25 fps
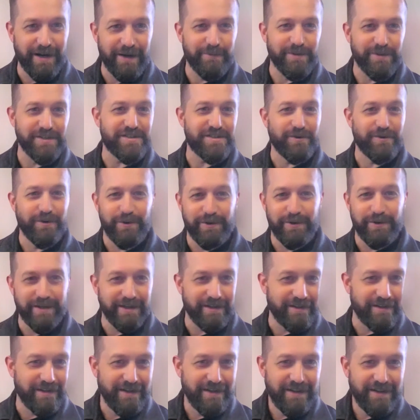and
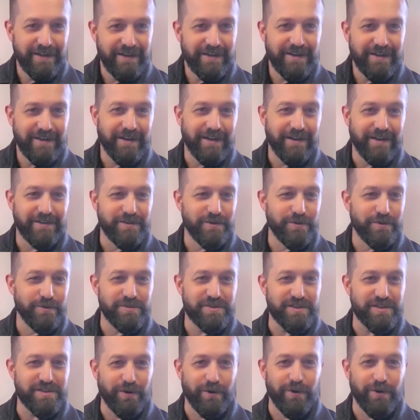scrolling, doom
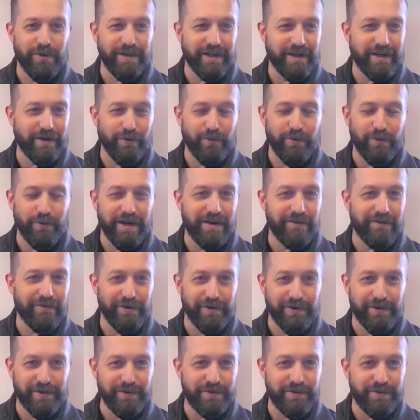scrolling or
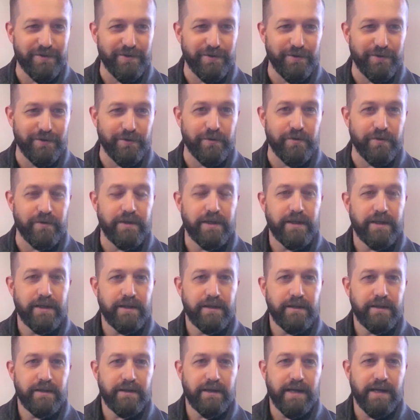whatever you do,
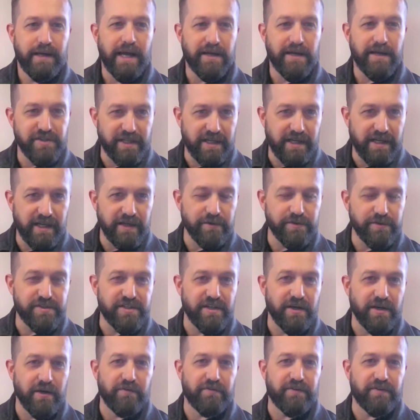educate
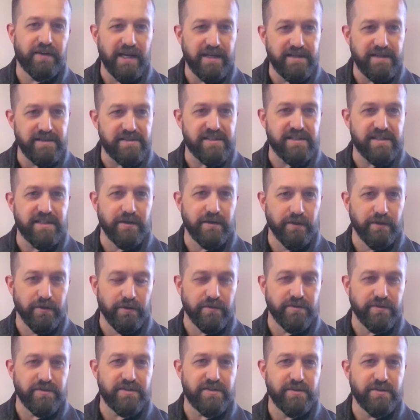yourself, gain
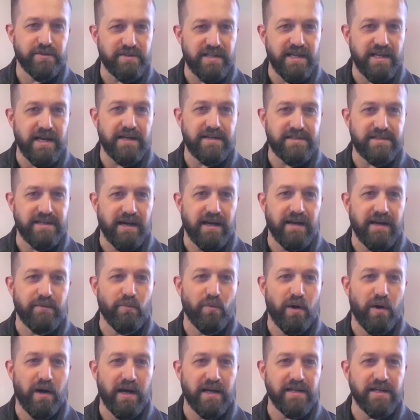skills, use that
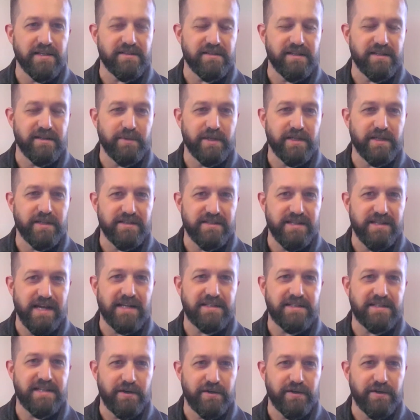time wisely, because
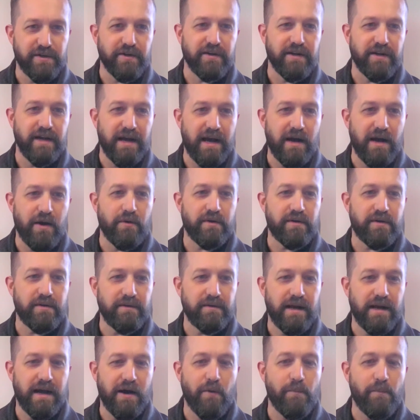that's how you're going to
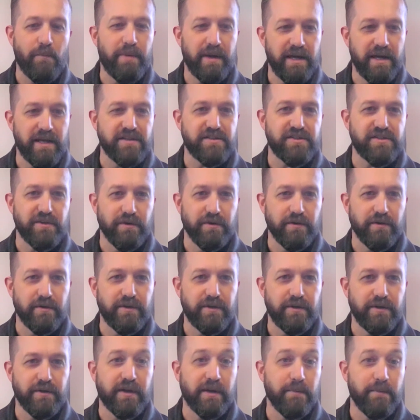outpace
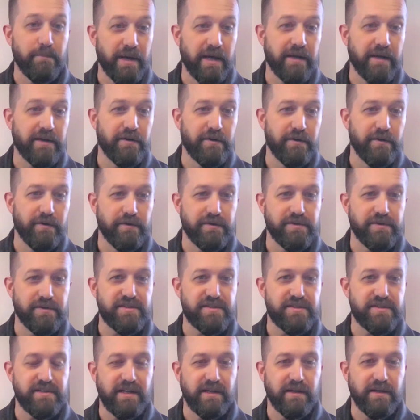your
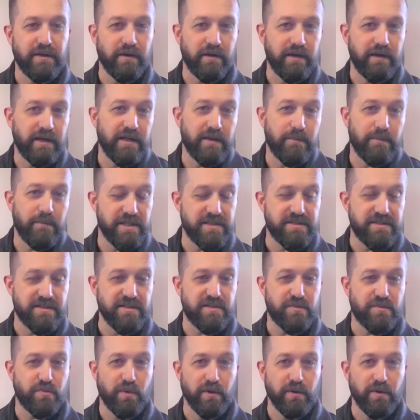competitors in a
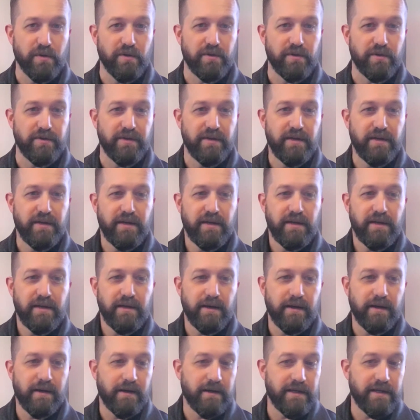business world
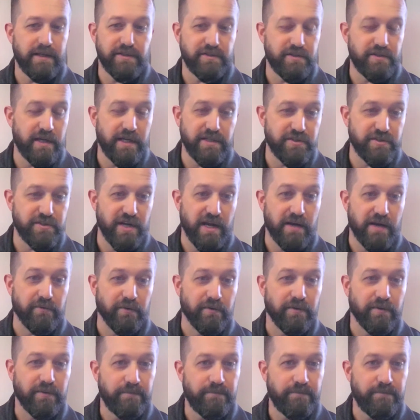in general.